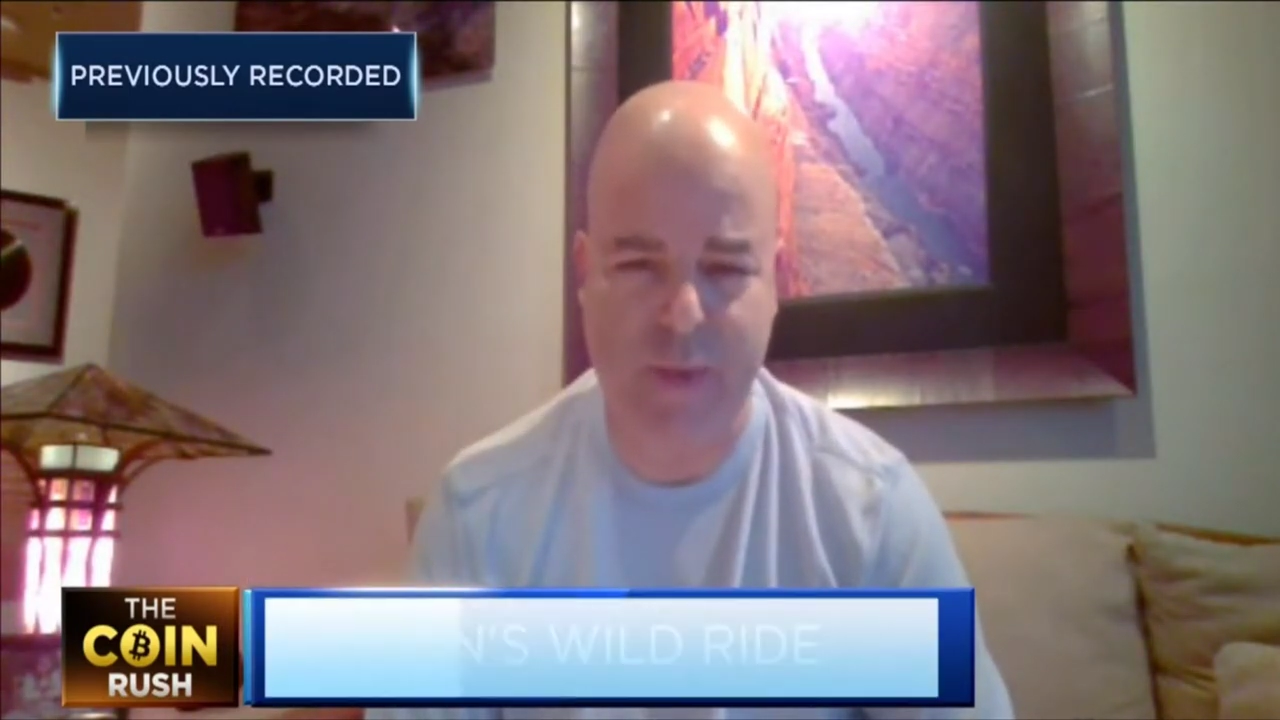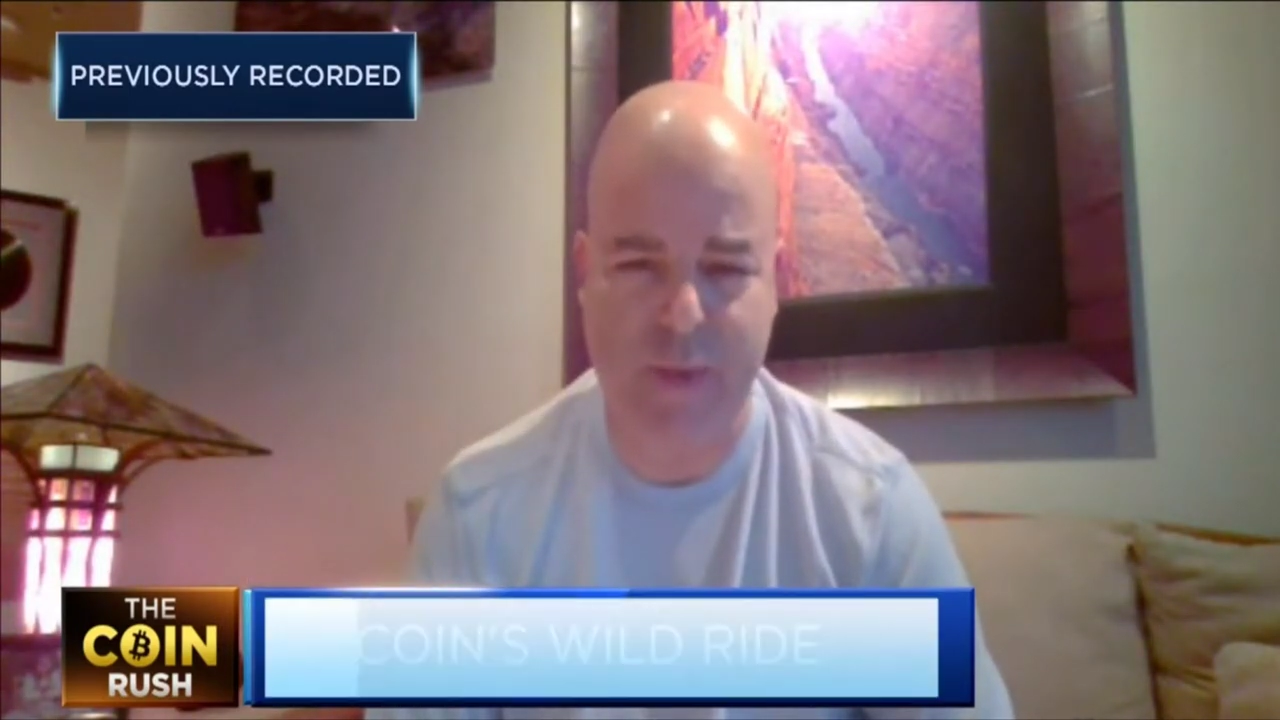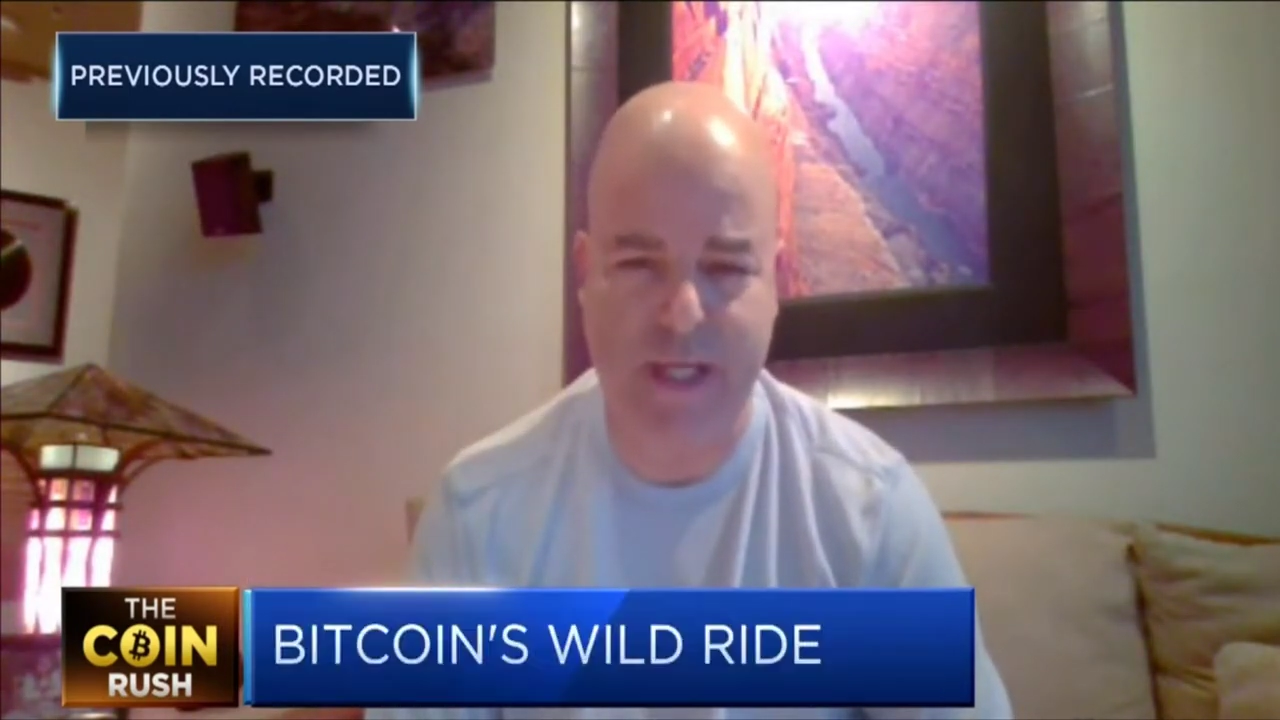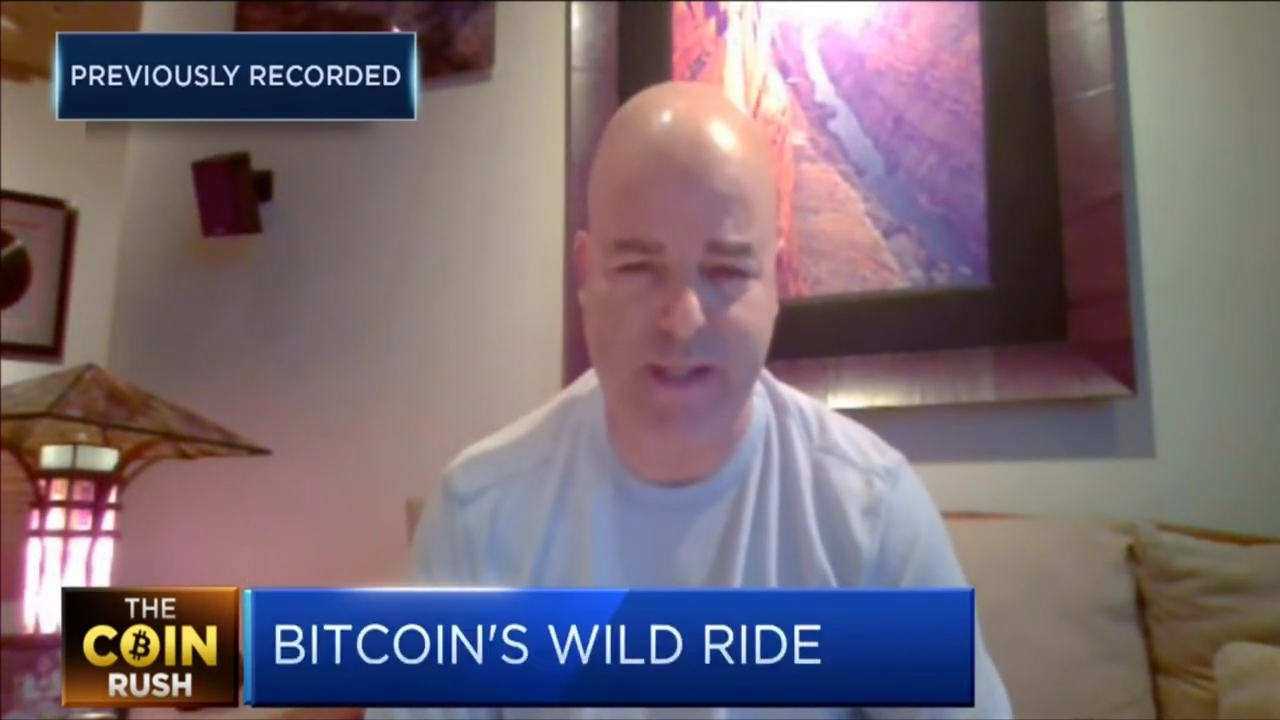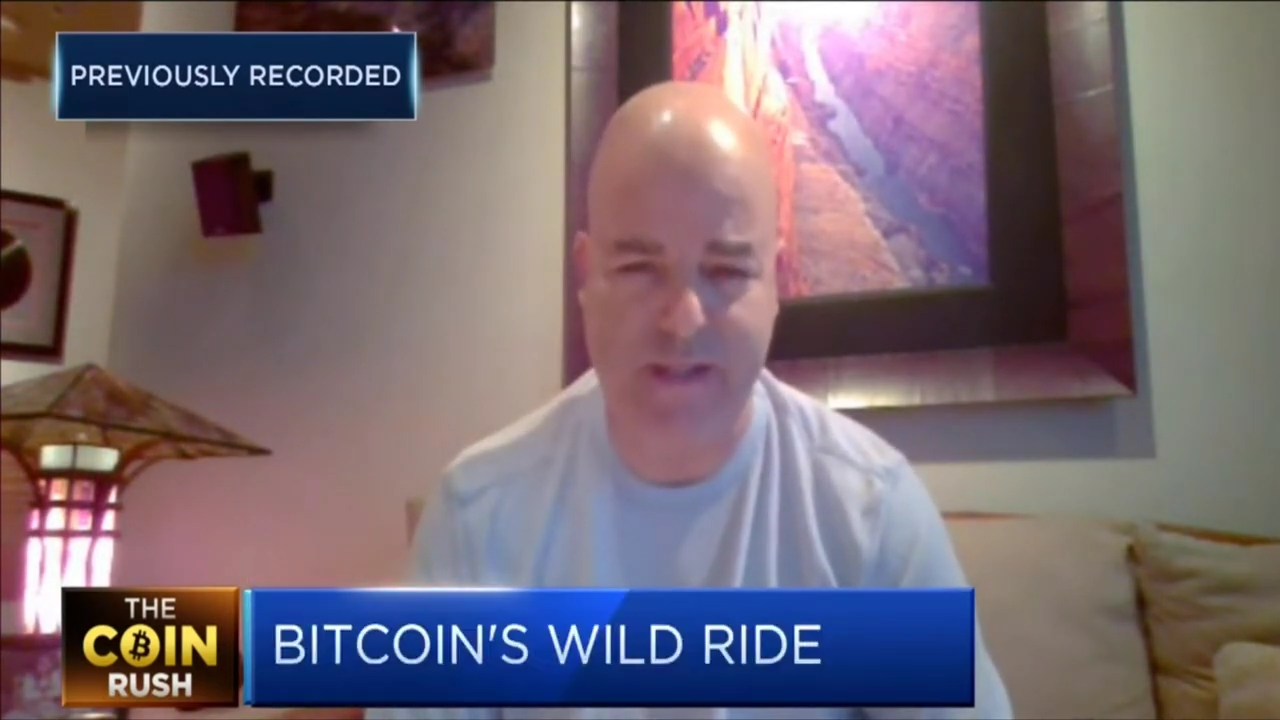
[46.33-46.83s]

week at the